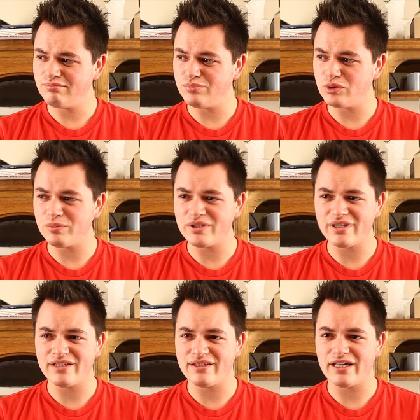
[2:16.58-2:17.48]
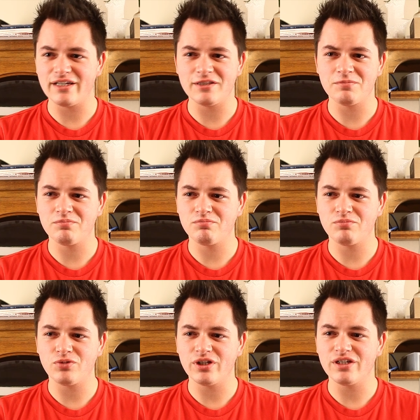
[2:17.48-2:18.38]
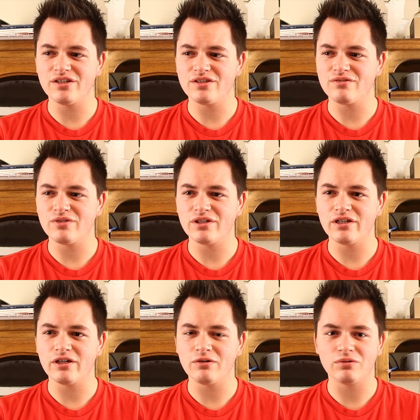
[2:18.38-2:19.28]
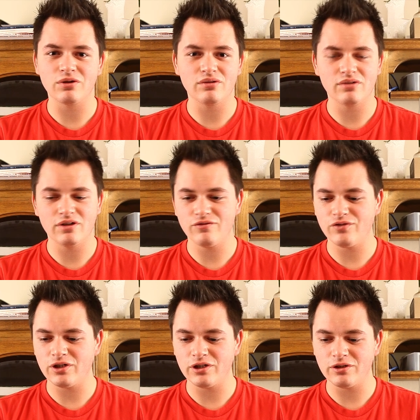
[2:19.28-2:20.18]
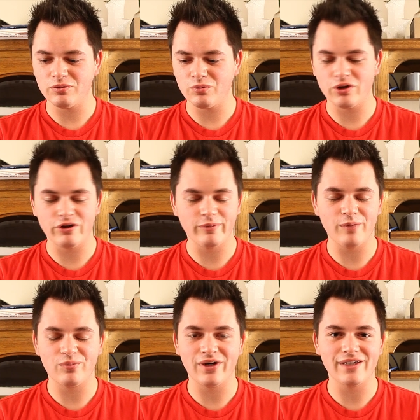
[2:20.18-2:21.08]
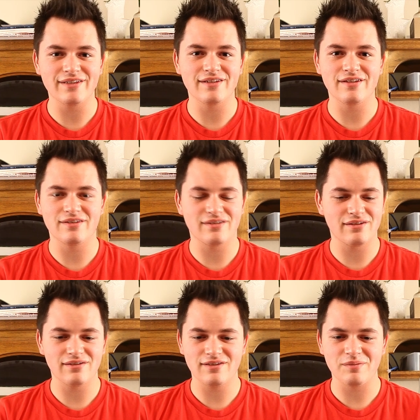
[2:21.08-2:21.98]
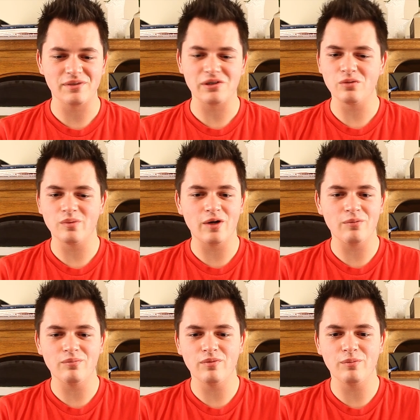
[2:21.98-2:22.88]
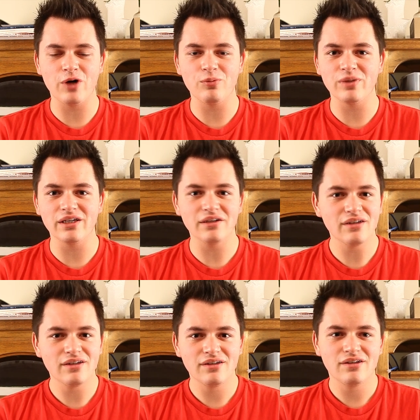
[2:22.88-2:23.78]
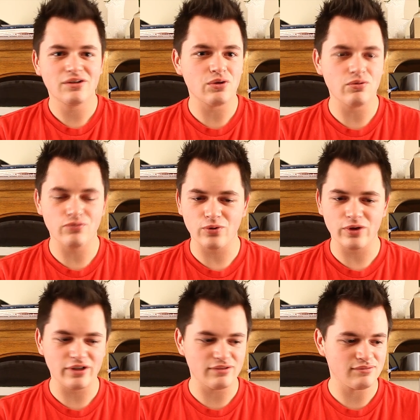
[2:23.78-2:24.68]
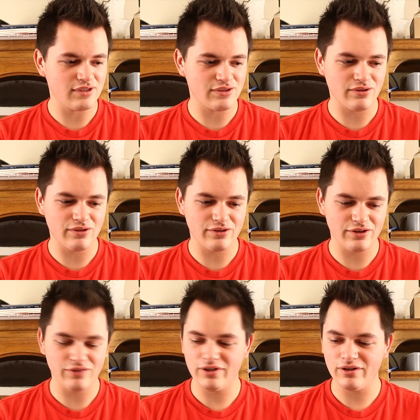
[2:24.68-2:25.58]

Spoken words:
But besides that, it's pretty decent right now. If you're wondering about prices, something a little bit about me, go for it. It's all under